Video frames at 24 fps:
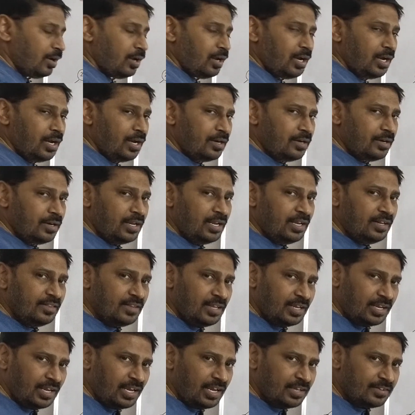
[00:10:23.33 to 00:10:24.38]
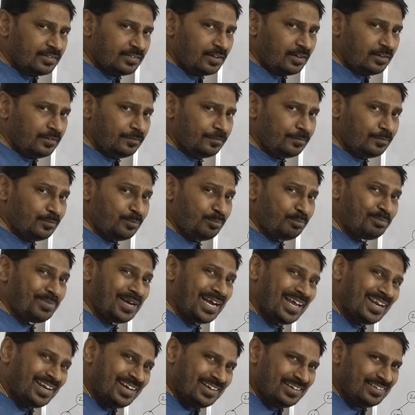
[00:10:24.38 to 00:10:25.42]
And in the case of
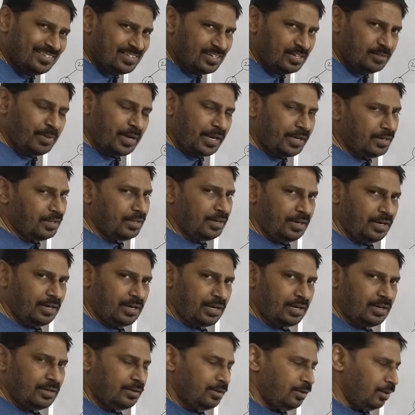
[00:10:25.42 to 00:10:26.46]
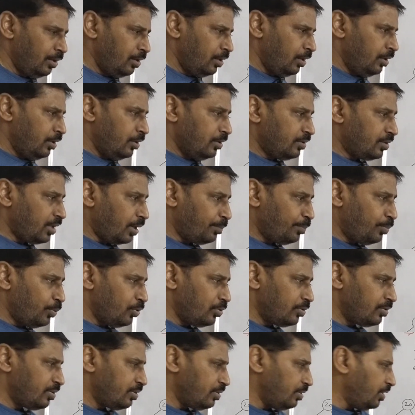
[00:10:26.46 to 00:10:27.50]
balanced binary tree,
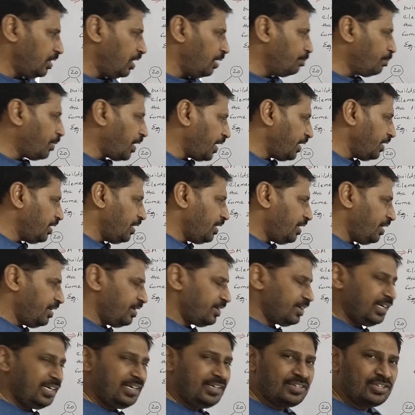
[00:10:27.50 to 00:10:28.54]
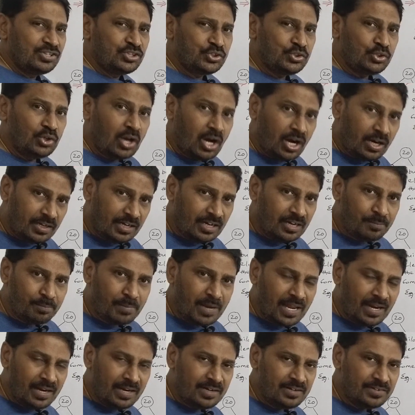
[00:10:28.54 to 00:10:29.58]
suppose the binary tree, it is not at
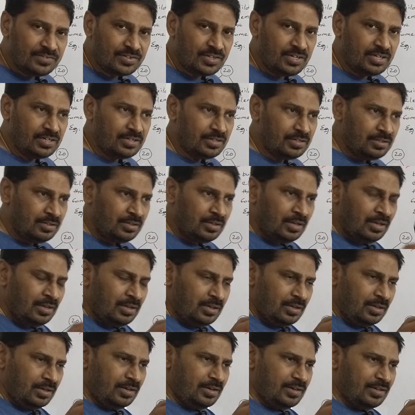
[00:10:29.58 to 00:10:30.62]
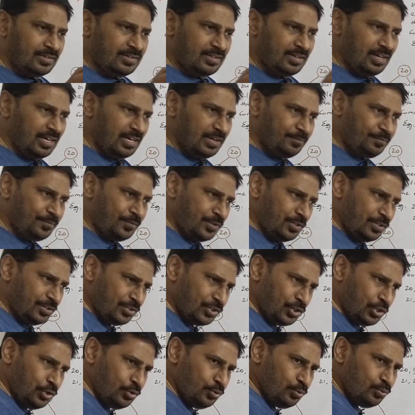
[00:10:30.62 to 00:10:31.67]
balanced, it is left
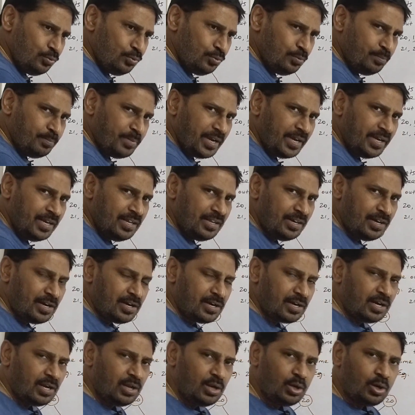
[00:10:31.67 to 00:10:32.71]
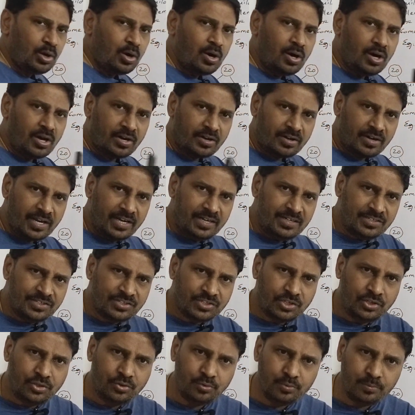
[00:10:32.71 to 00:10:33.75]
skew binary tree or right
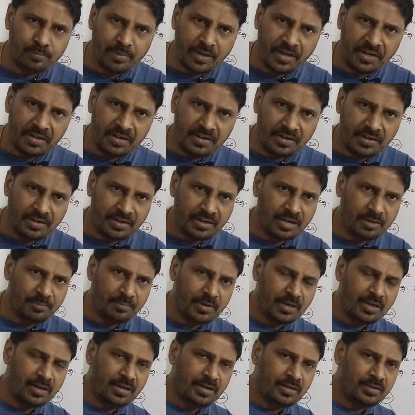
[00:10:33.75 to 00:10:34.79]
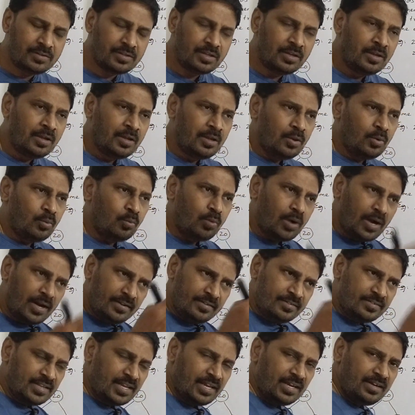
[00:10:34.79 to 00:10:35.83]
skew binary tree means
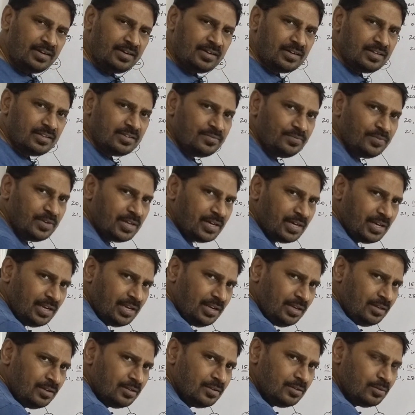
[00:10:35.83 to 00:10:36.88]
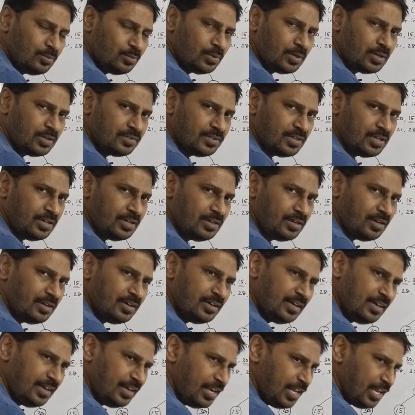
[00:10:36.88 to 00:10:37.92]
one side it is very, what is it,
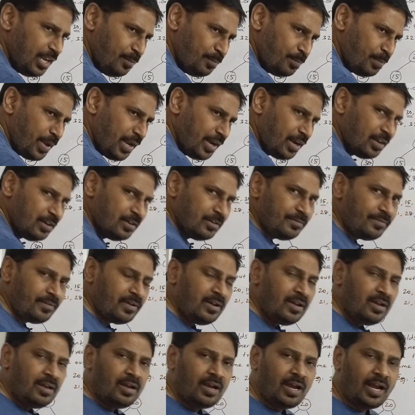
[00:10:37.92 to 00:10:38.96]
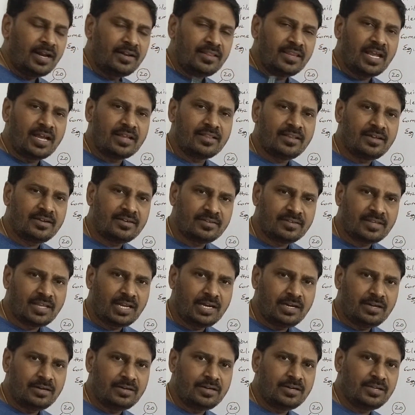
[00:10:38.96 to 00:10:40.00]
deep enough, and the other
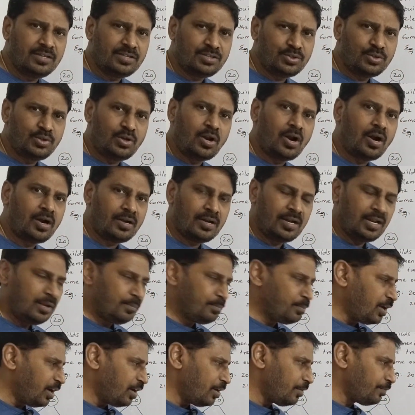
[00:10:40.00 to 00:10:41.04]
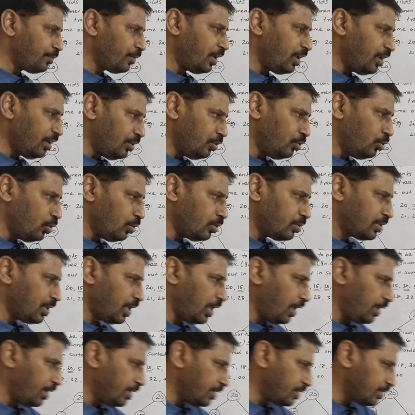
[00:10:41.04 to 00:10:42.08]
side it is not deep enough. In those
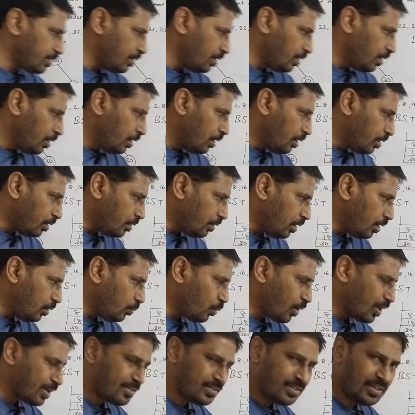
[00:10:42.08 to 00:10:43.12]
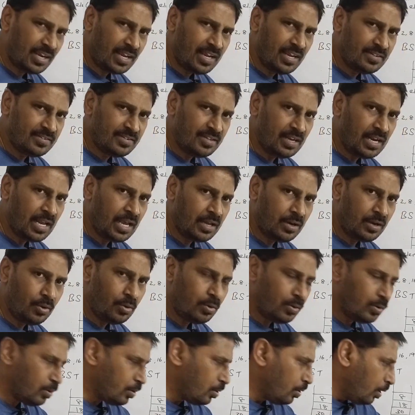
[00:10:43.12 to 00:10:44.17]
case, the worst case
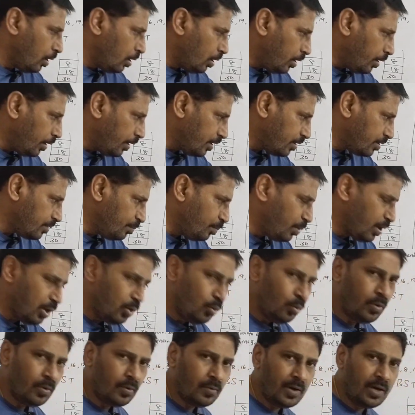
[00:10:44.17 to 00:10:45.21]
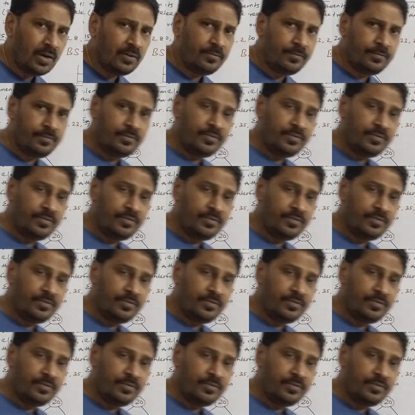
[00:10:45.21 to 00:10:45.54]
scenario, it is big O of